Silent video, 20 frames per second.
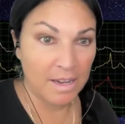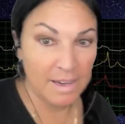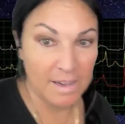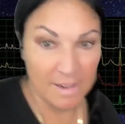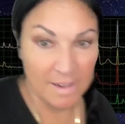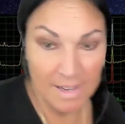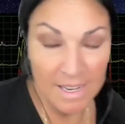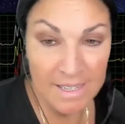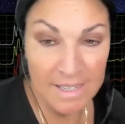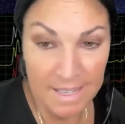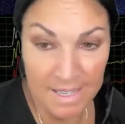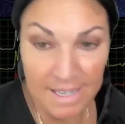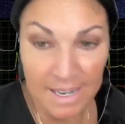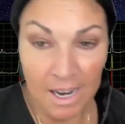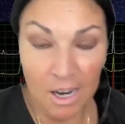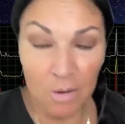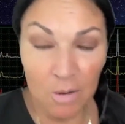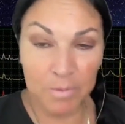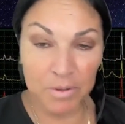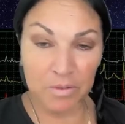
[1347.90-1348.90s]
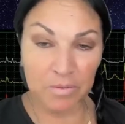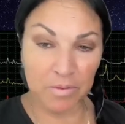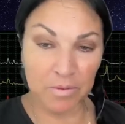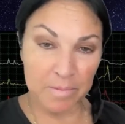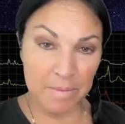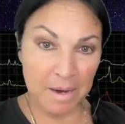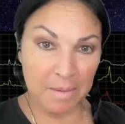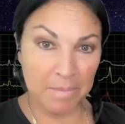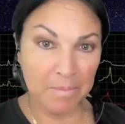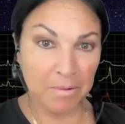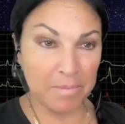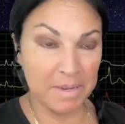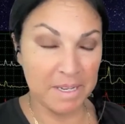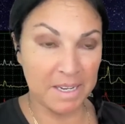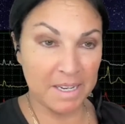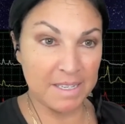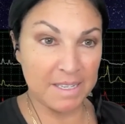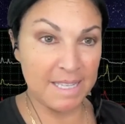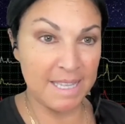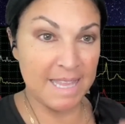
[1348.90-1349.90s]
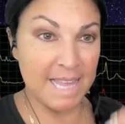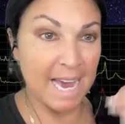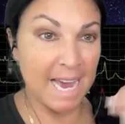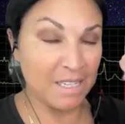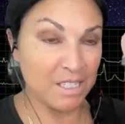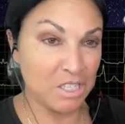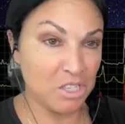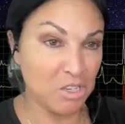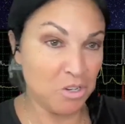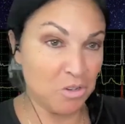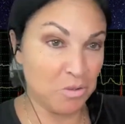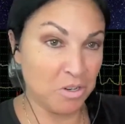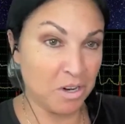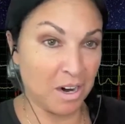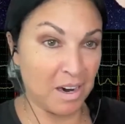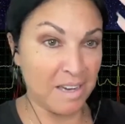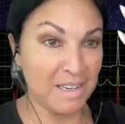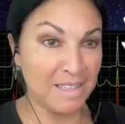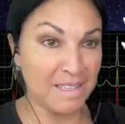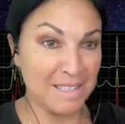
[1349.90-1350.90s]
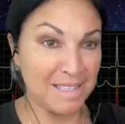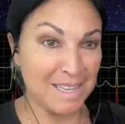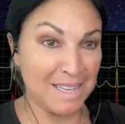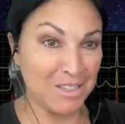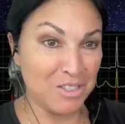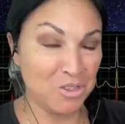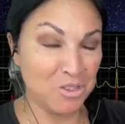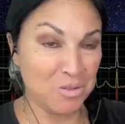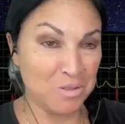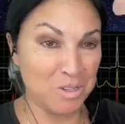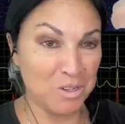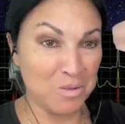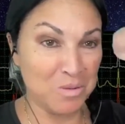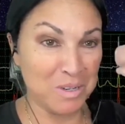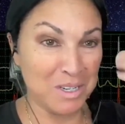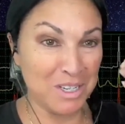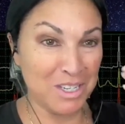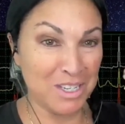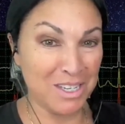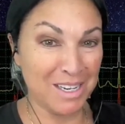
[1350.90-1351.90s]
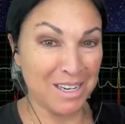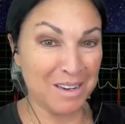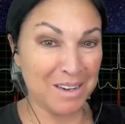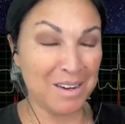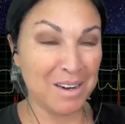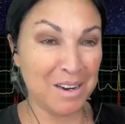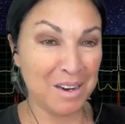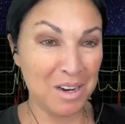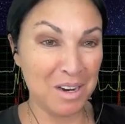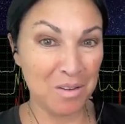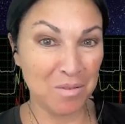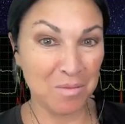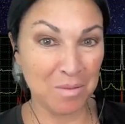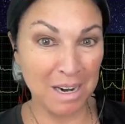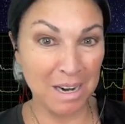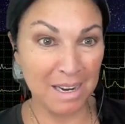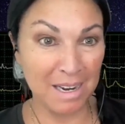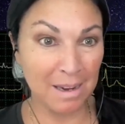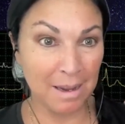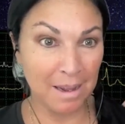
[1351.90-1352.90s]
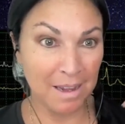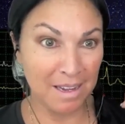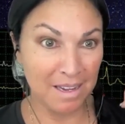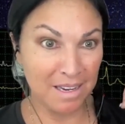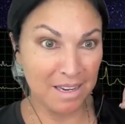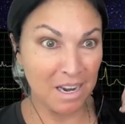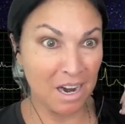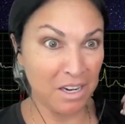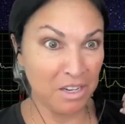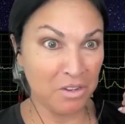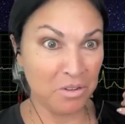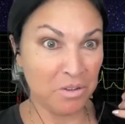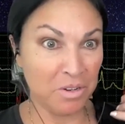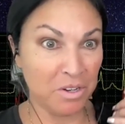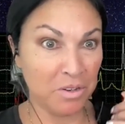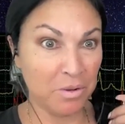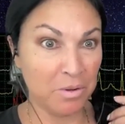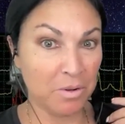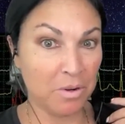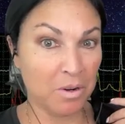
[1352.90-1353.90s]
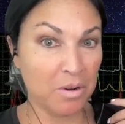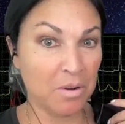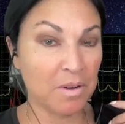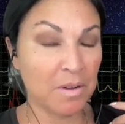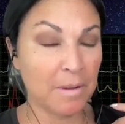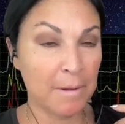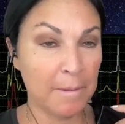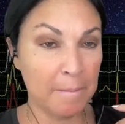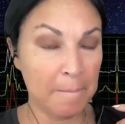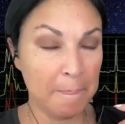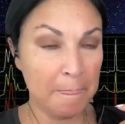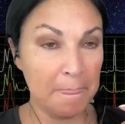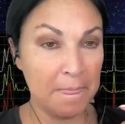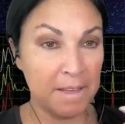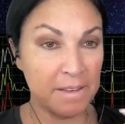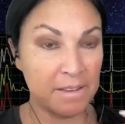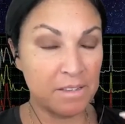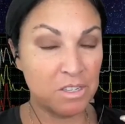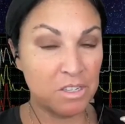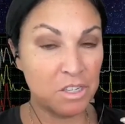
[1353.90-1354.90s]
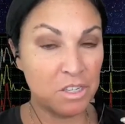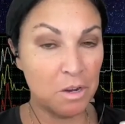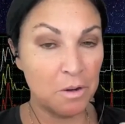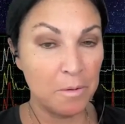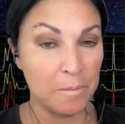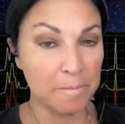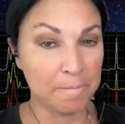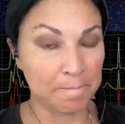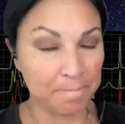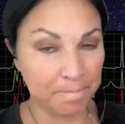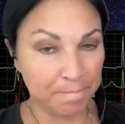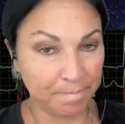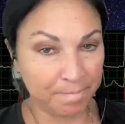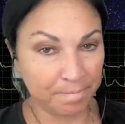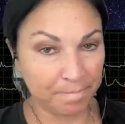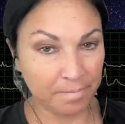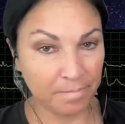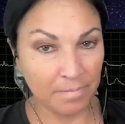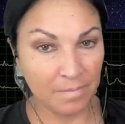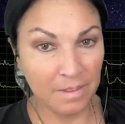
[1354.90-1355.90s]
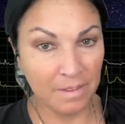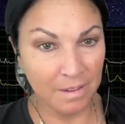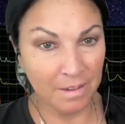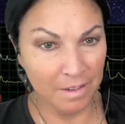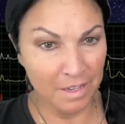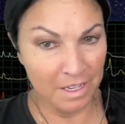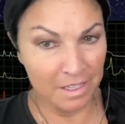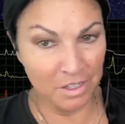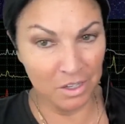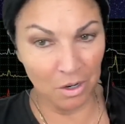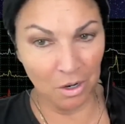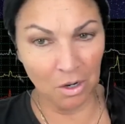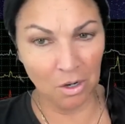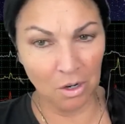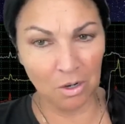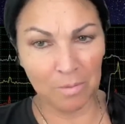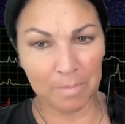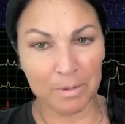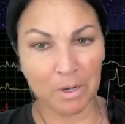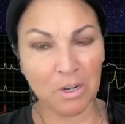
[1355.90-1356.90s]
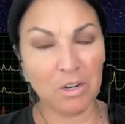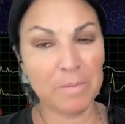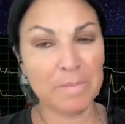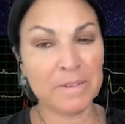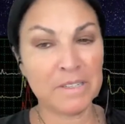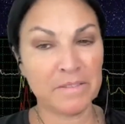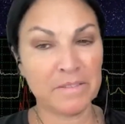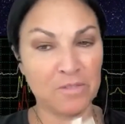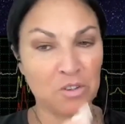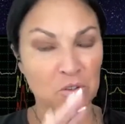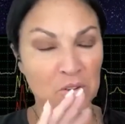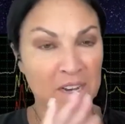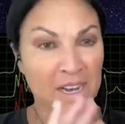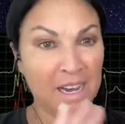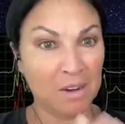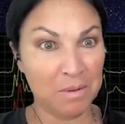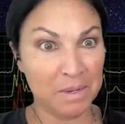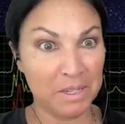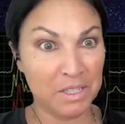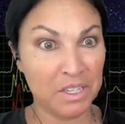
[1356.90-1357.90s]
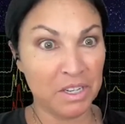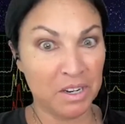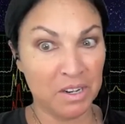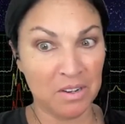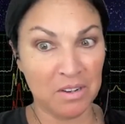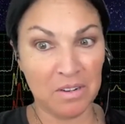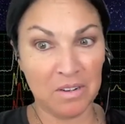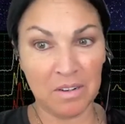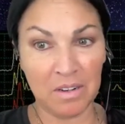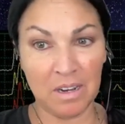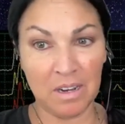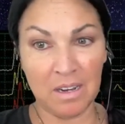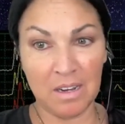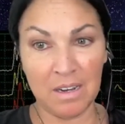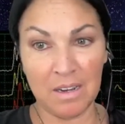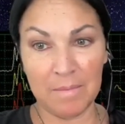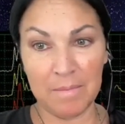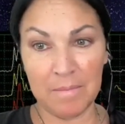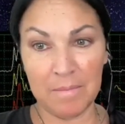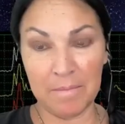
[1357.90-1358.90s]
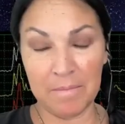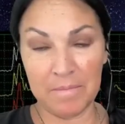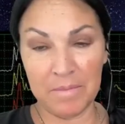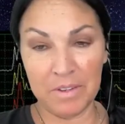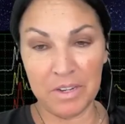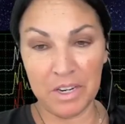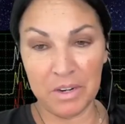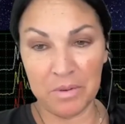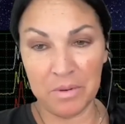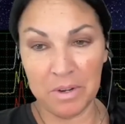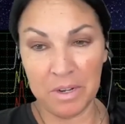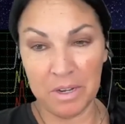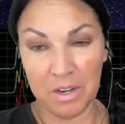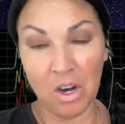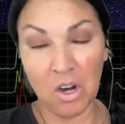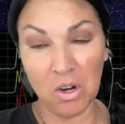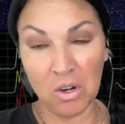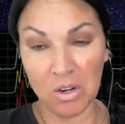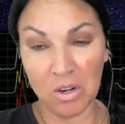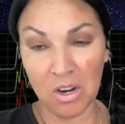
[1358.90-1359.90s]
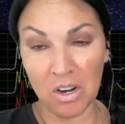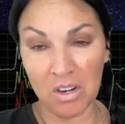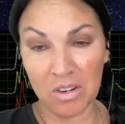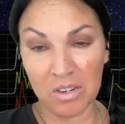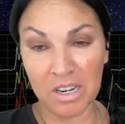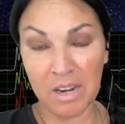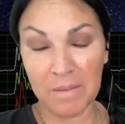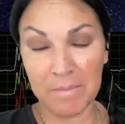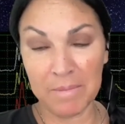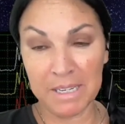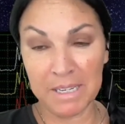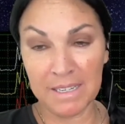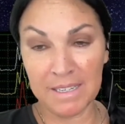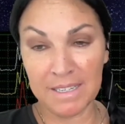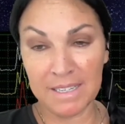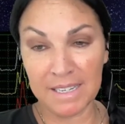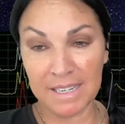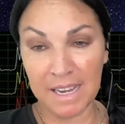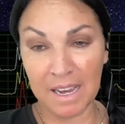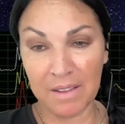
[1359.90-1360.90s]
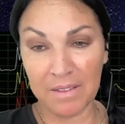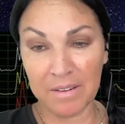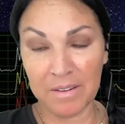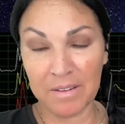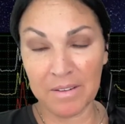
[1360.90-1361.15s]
It's to help you remember because that's your guidance, that's your intuition, right? Not your noodle. So it's all purposeful how it's all, all coming in together.